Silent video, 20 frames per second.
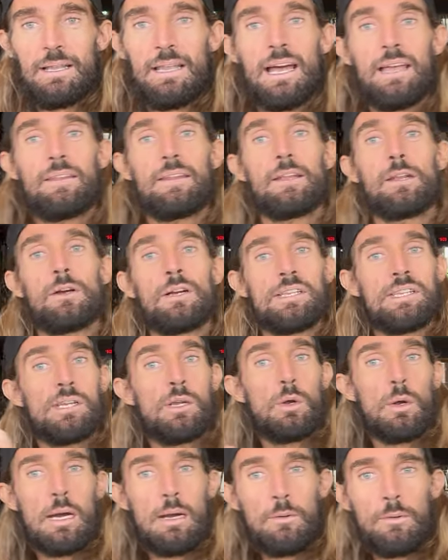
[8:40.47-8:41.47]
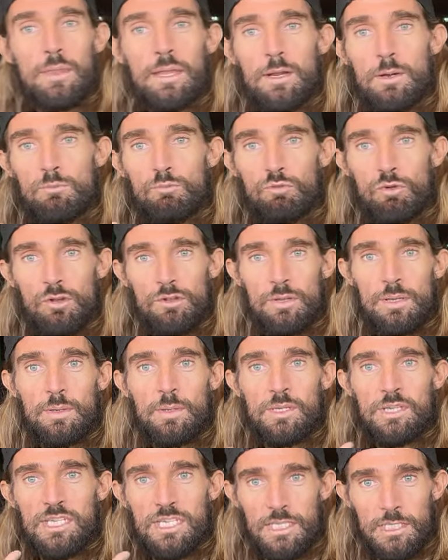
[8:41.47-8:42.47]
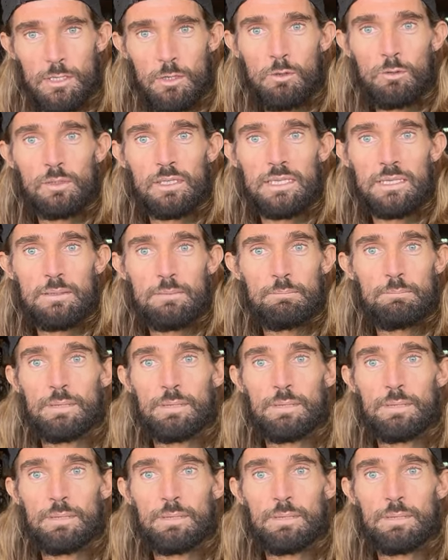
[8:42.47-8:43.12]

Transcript: and they know how to go out there and run slowly